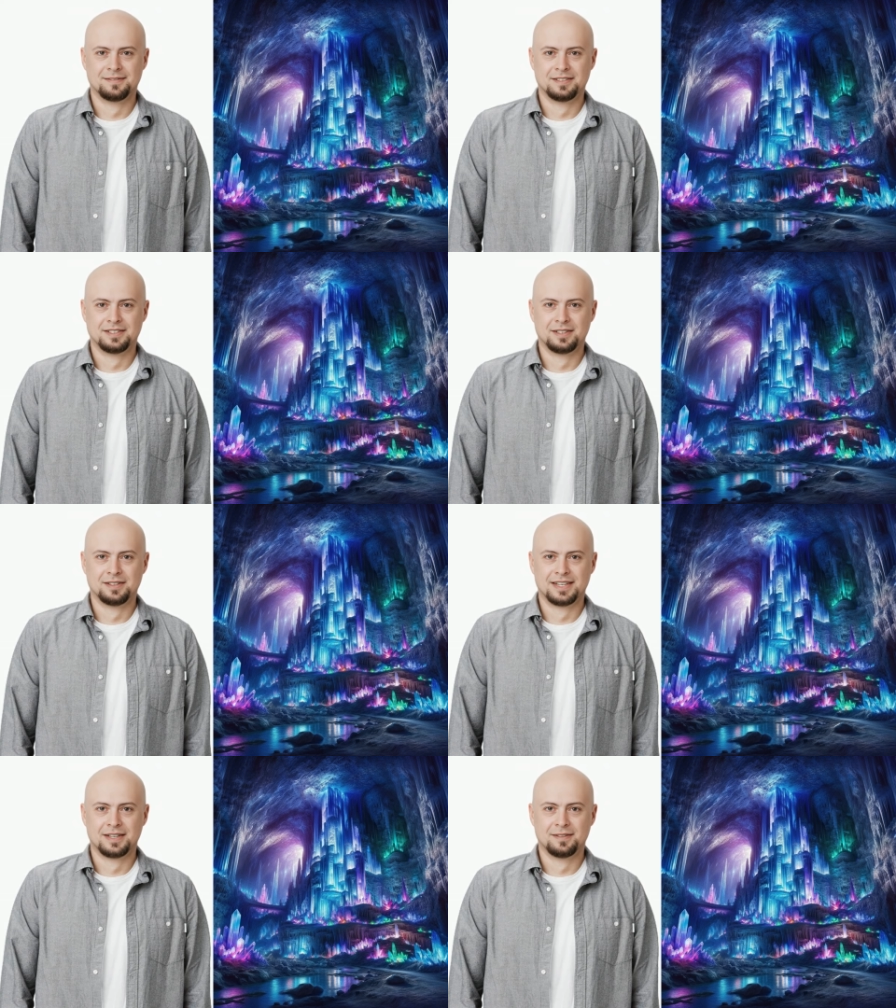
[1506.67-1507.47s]
she
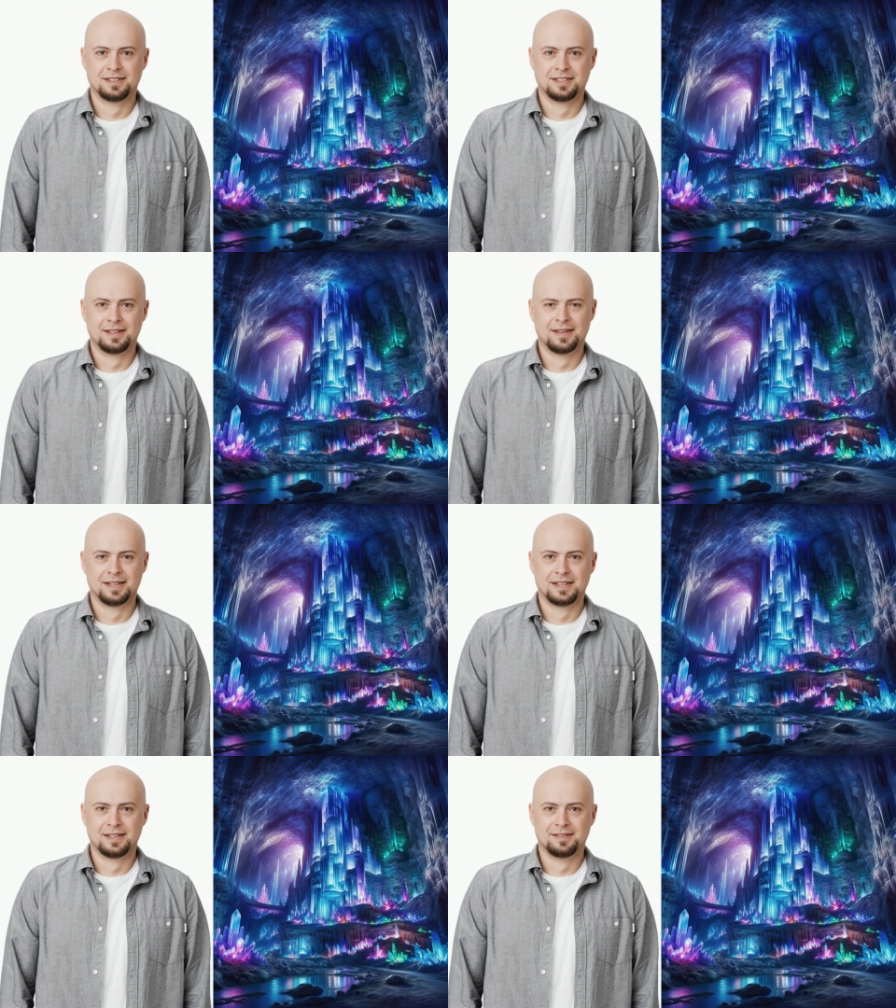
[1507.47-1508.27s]
could hear it.
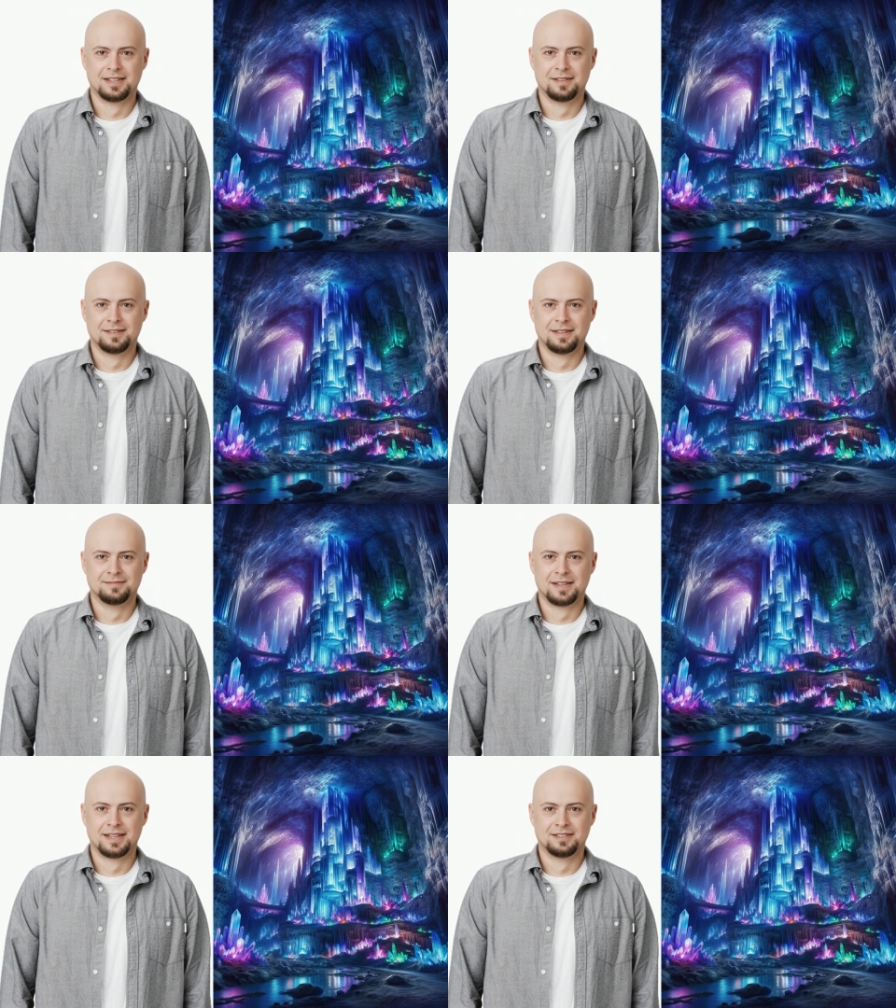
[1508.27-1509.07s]
A
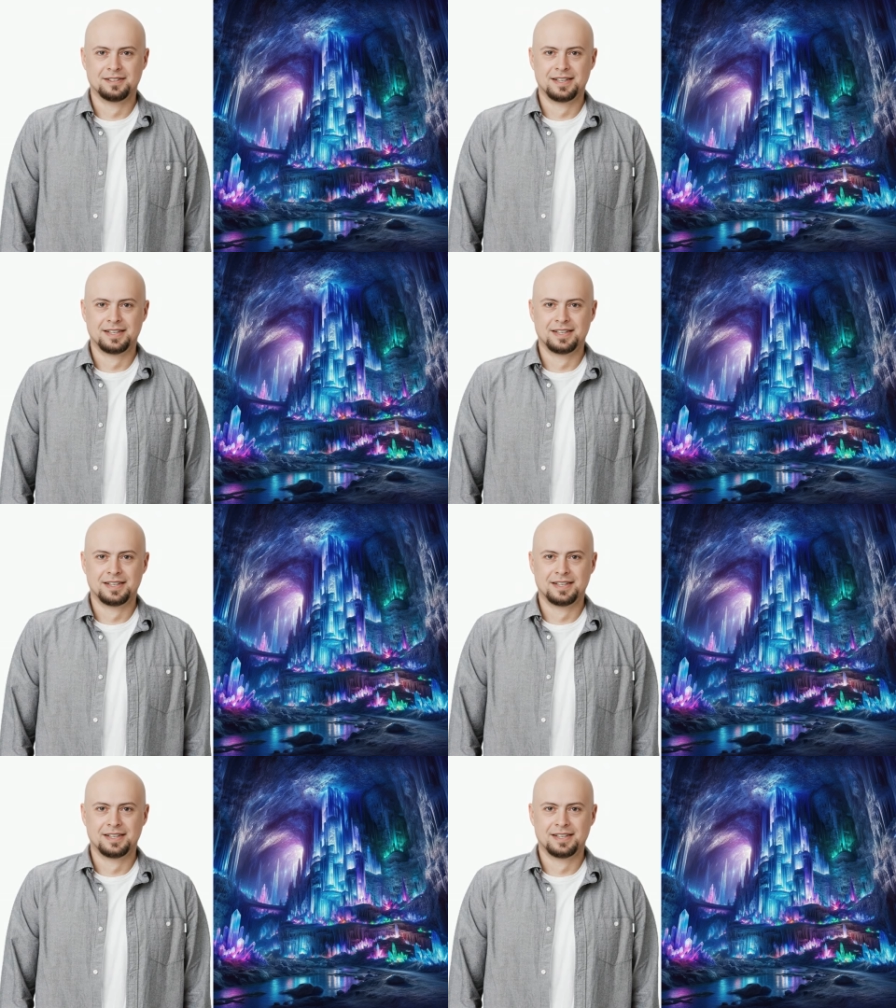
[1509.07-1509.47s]
faint,